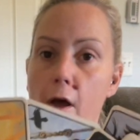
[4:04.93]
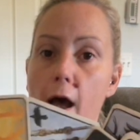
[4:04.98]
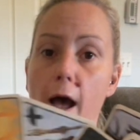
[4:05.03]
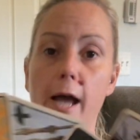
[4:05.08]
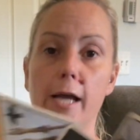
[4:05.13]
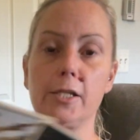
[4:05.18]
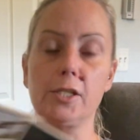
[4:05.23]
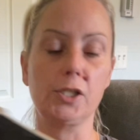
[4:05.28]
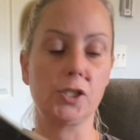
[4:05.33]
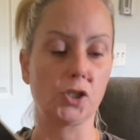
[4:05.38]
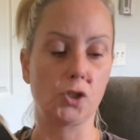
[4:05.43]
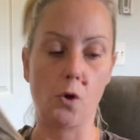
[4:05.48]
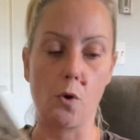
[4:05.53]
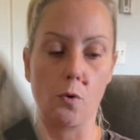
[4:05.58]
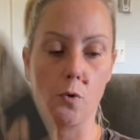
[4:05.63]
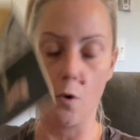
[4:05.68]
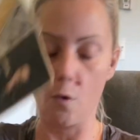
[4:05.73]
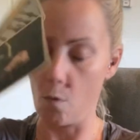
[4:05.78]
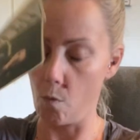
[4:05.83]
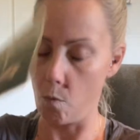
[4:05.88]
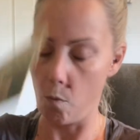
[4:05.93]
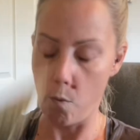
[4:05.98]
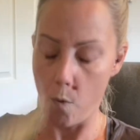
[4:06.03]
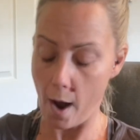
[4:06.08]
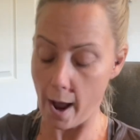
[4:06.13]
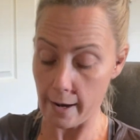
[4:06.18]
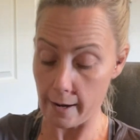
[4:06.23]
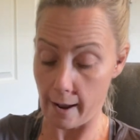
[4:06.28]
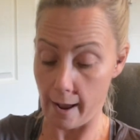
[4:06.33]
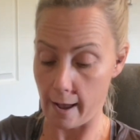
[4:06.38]
I just don't know
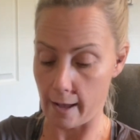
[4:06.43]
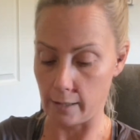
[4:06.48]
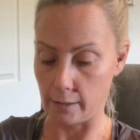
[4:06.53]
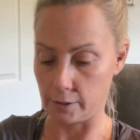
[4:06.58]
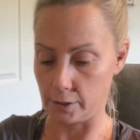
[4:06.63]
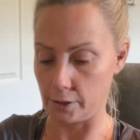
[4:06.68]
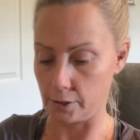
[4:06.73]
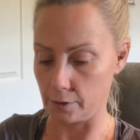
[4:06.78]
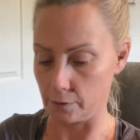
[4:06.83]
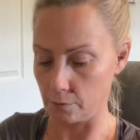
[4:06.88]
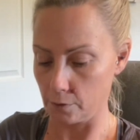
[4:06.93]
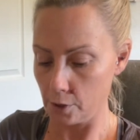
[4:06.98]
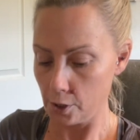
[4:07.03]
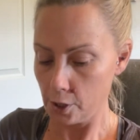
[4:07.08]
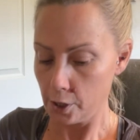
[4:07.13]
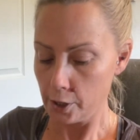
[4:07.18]
what I'll do.